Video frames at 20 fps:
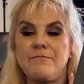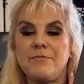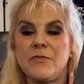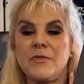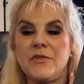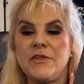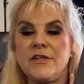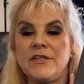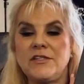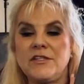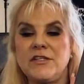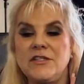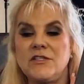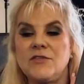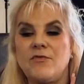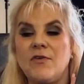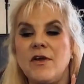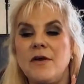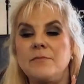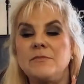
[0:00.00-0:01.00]
This is
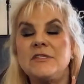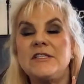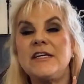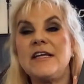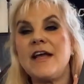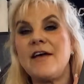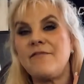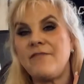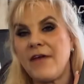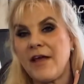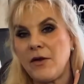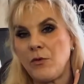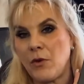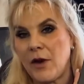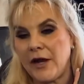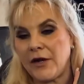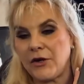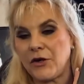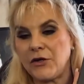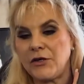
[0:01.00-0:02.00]
from DFA
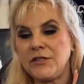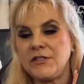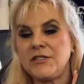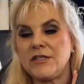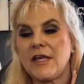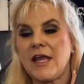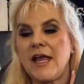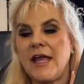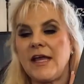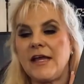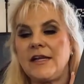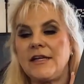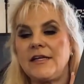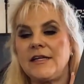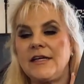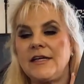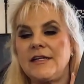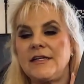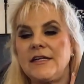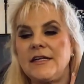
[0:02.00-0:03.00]
Records, and
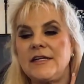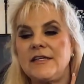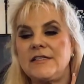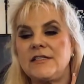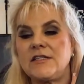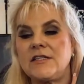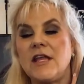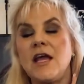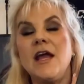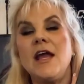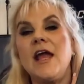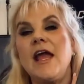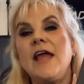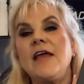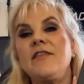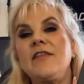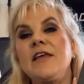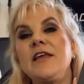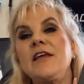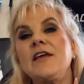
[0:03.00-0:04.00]
it is
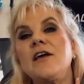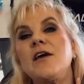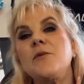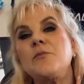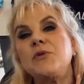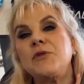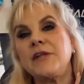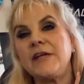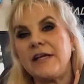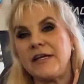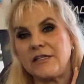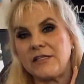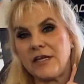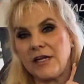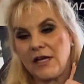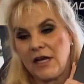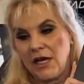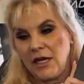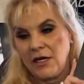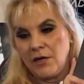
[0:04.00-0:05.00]
the complete
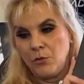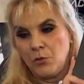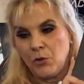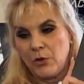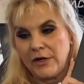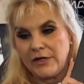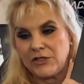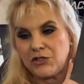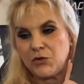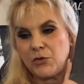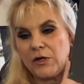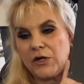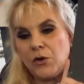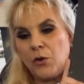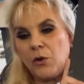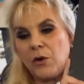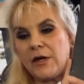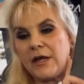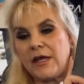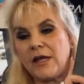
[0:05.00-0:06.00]
and unabridged
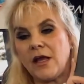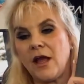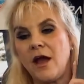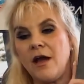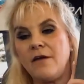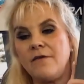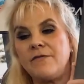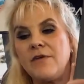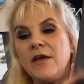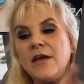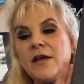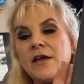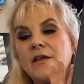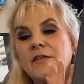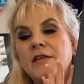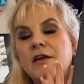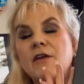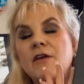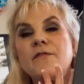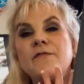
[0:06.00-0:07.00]
recording of
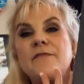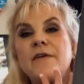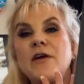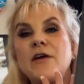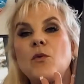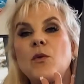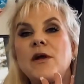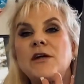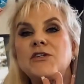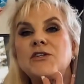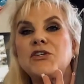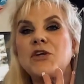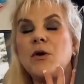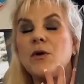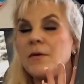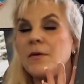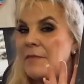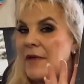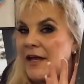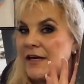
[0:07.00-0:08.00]
their farewell show
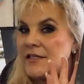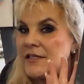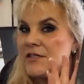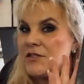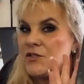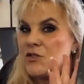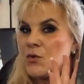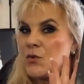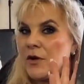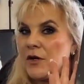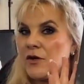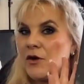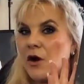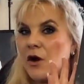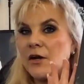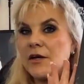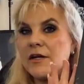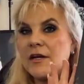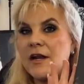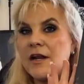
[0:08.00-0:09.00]
at Madison Square
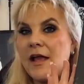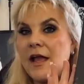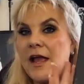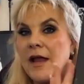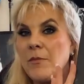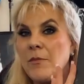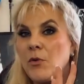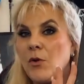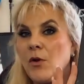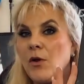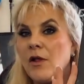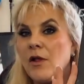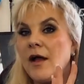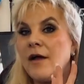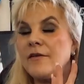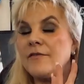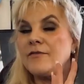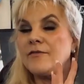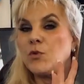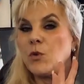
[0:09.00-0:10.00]
Garden, April
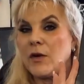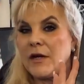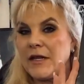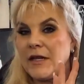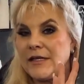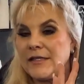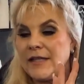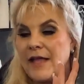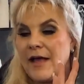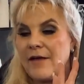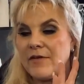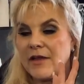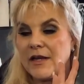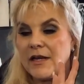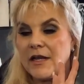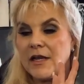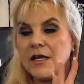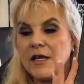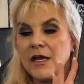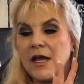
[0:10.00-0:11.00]
of 2011.
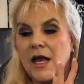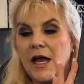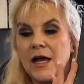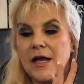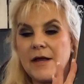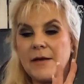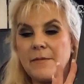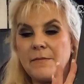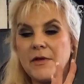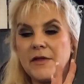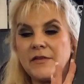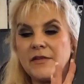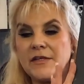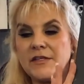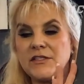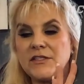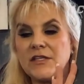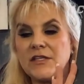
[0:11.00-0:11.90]
This